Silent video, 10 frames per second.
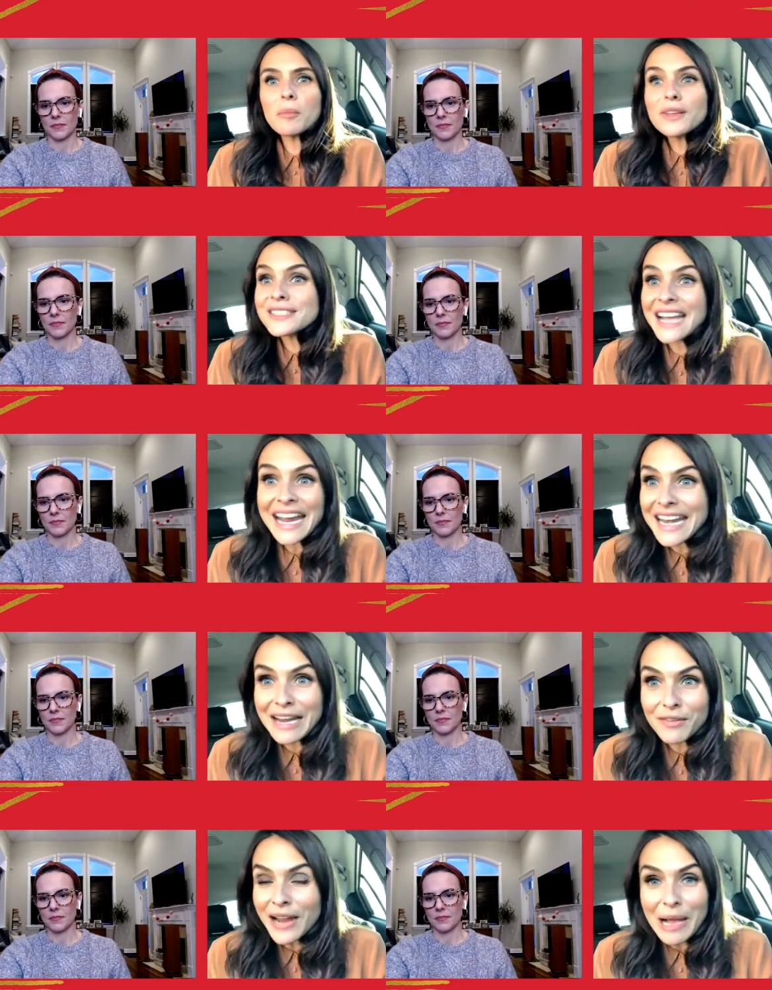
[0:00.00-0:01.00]
Speaker 1: because that had
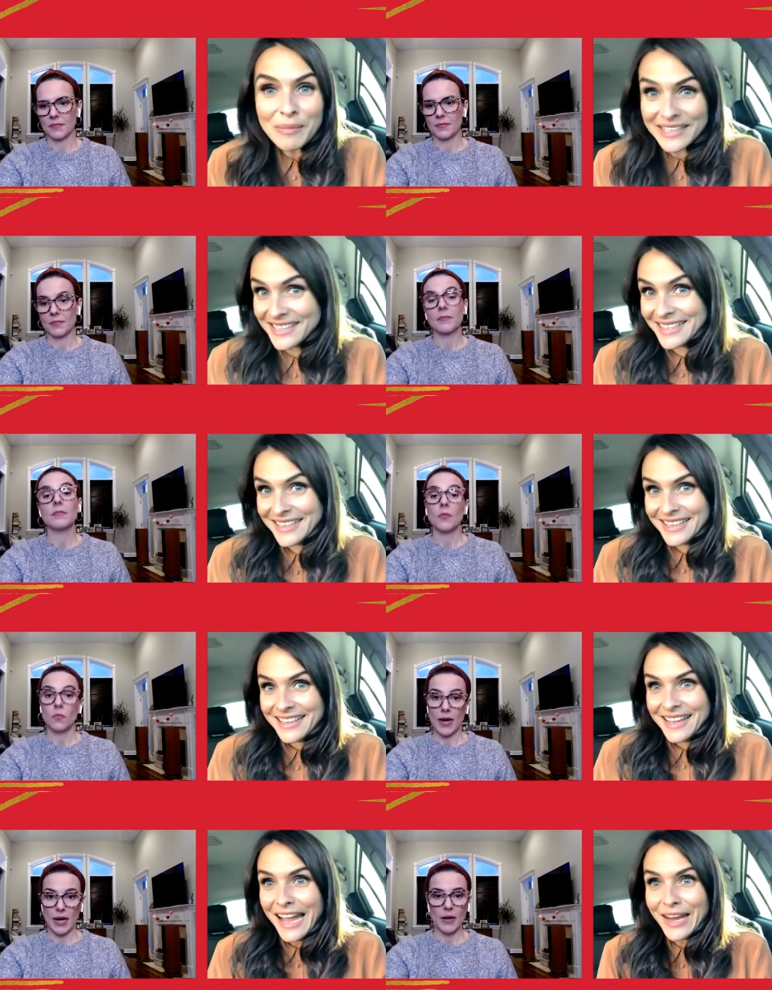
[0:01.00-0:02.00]
never happened
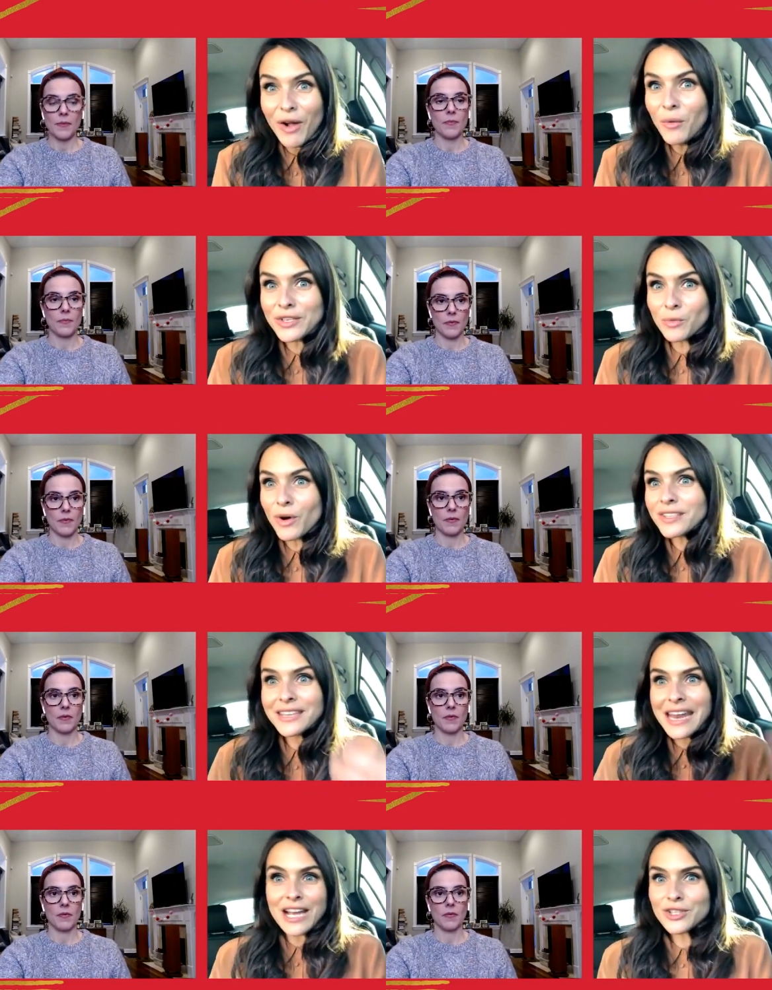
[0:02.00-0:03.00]
right? I had always worked in
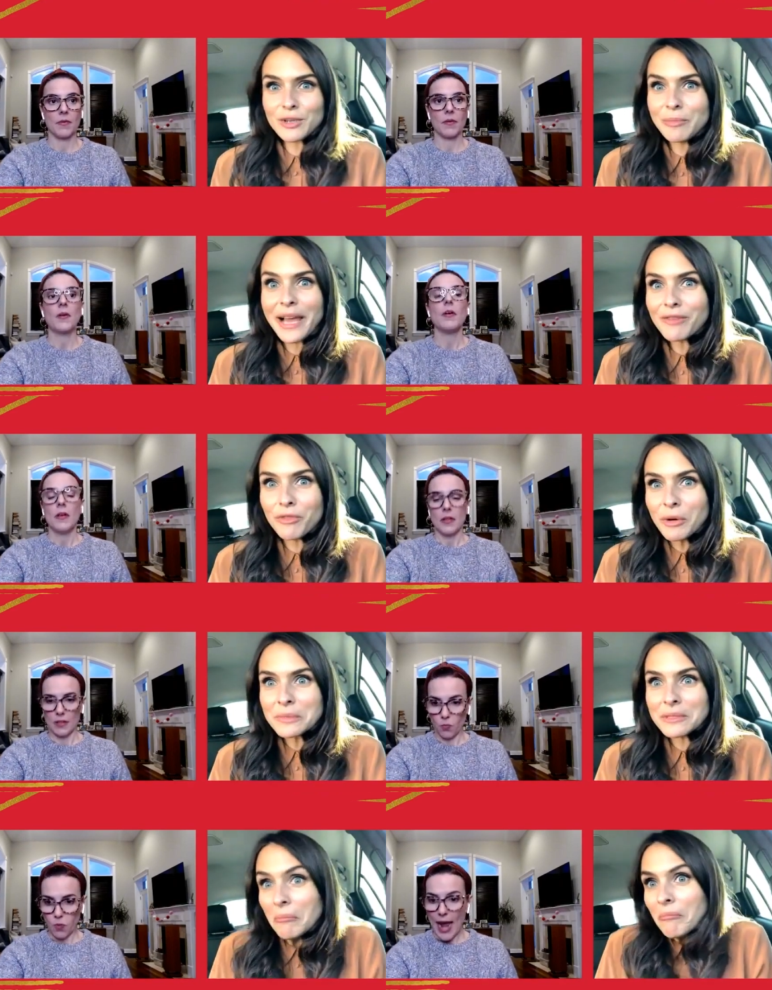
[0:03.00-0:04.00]
national platforms,
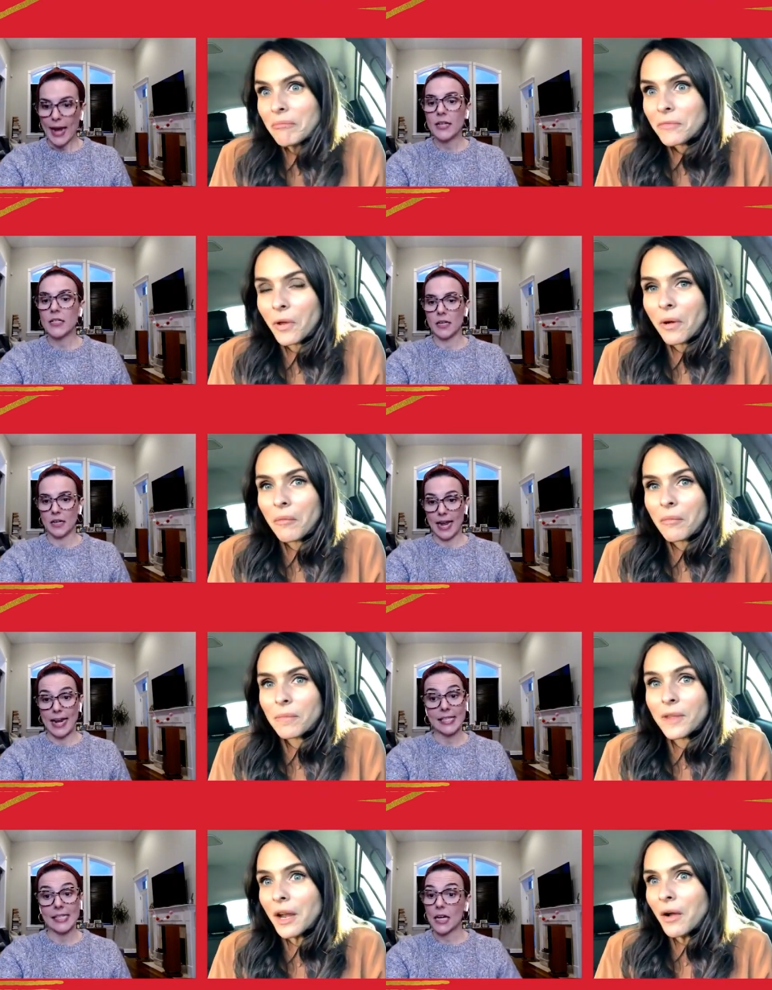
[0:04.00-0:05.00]
right? and it's
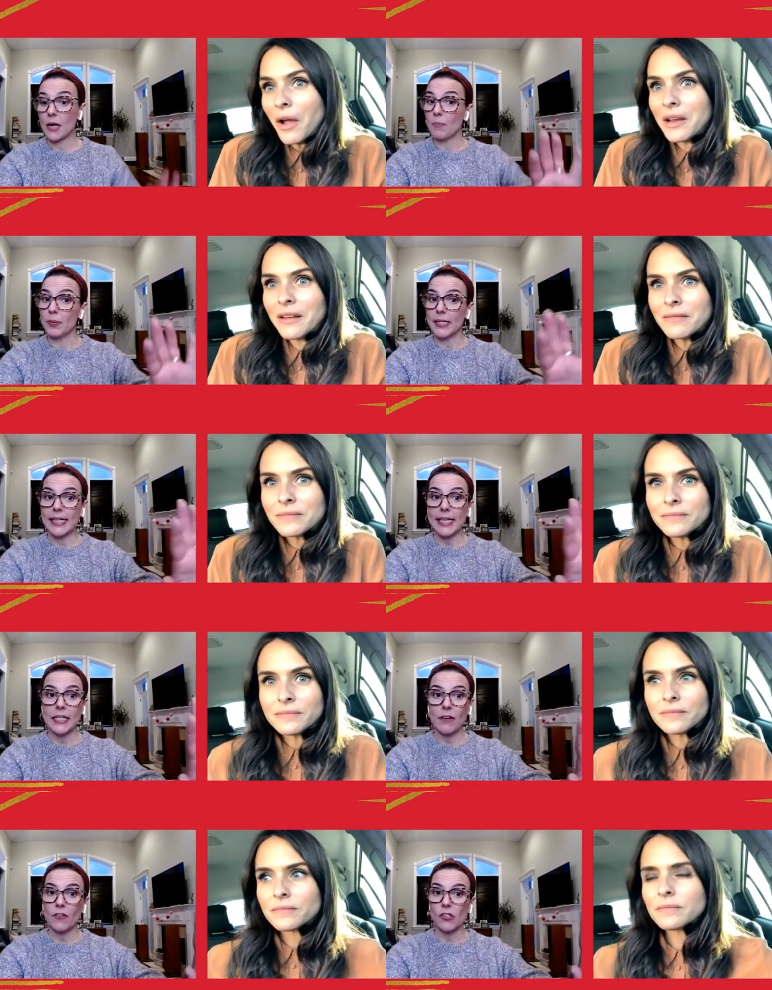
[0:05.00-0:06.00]
a completely
Speaker 2: I,
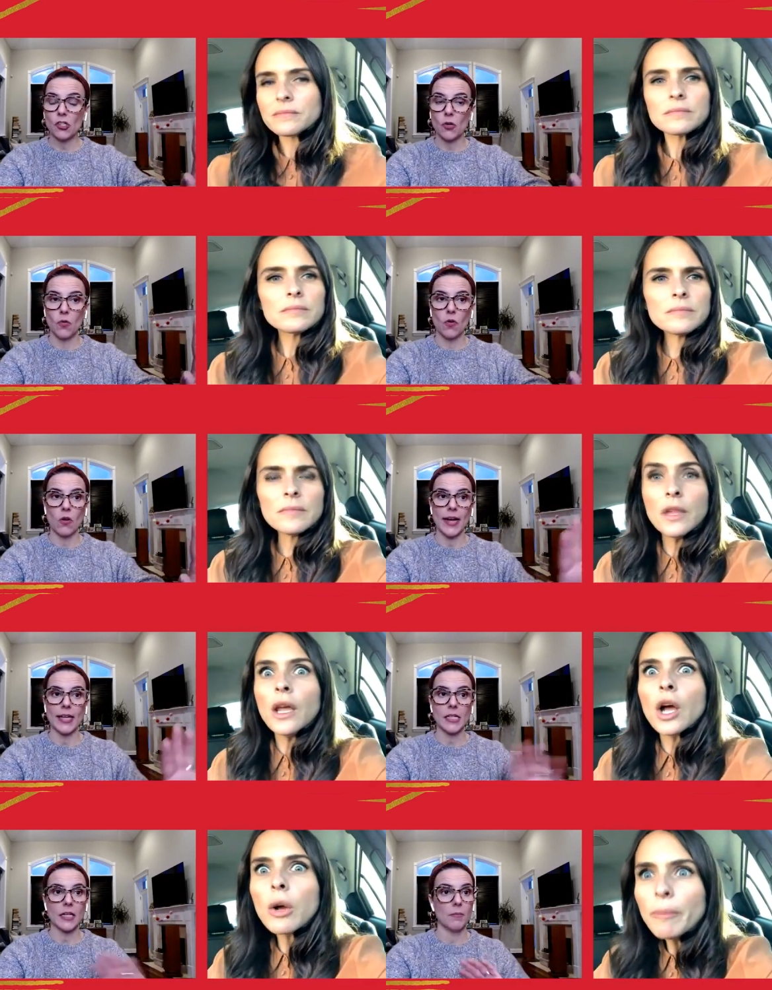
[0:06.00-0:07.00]
different school. It's a
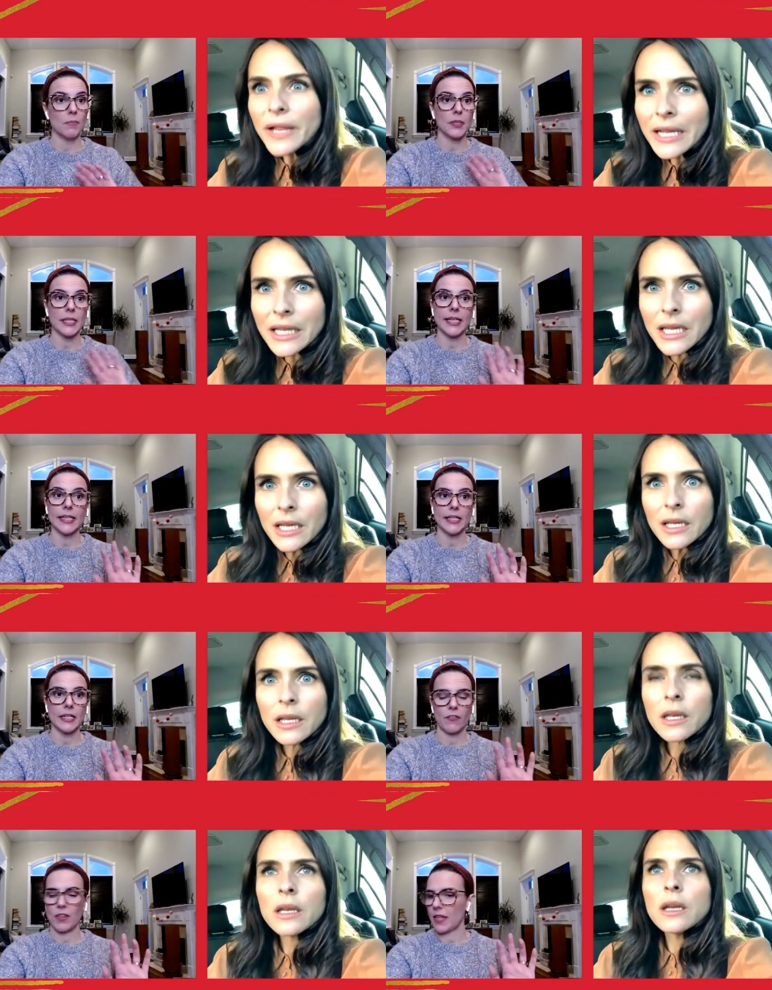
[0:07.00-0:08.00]
completely, completely
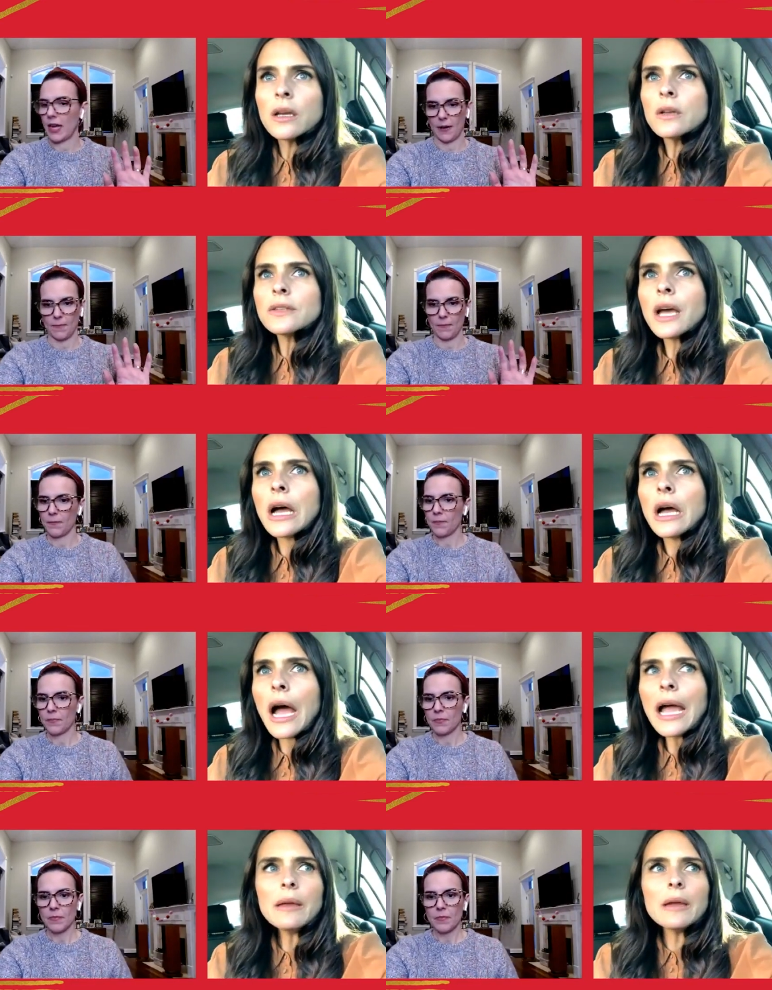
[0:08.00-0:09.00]
different thing. Uh,
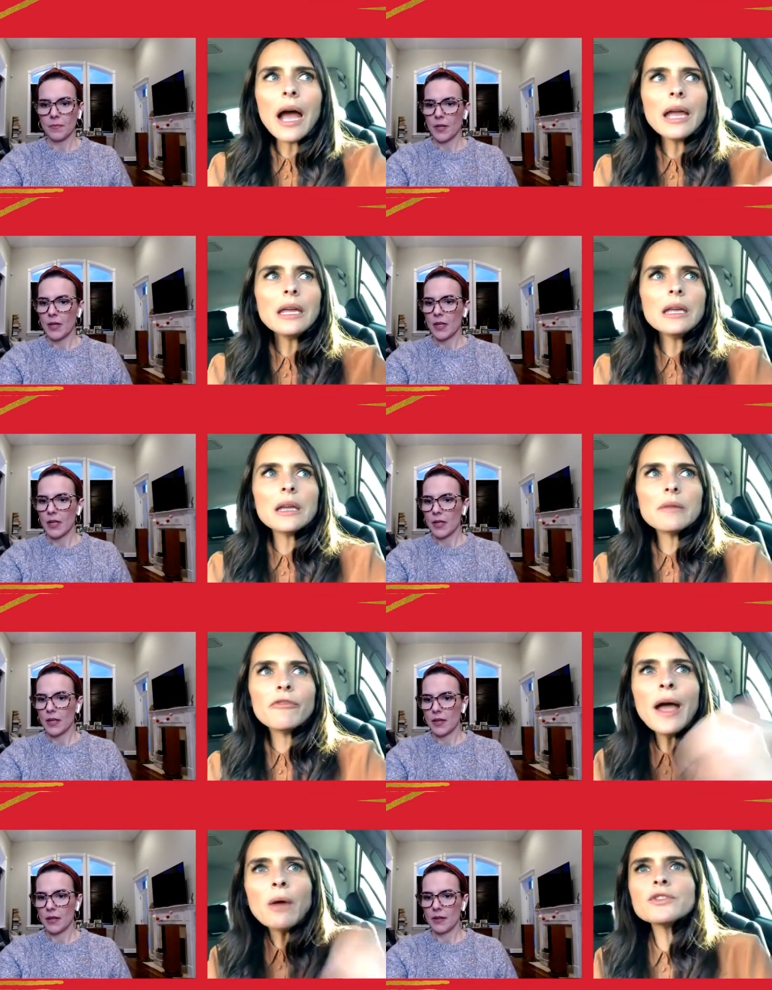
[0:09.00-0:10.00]
Speaker 1: I I
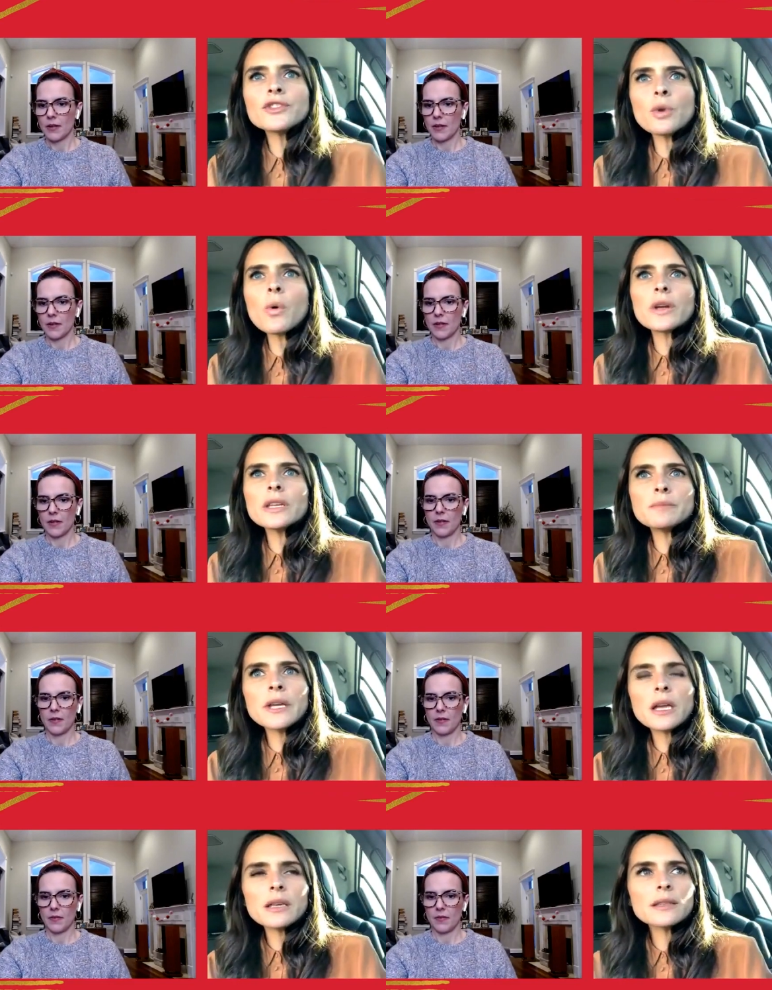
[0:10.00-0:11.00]
found stories
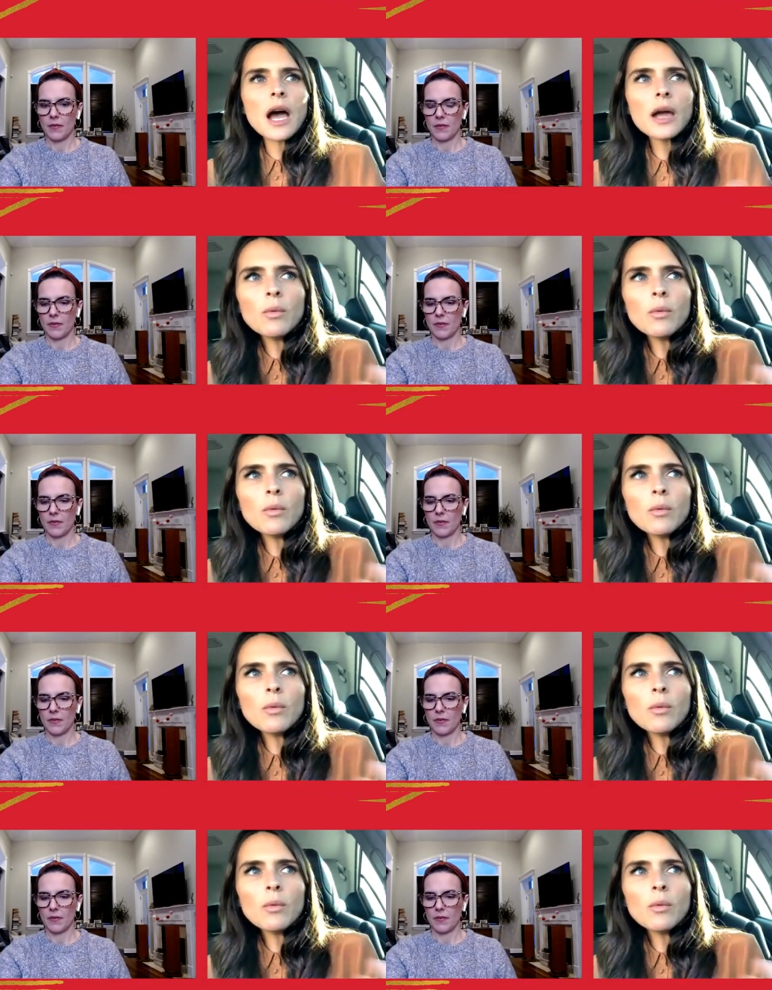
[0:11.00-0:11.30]
because I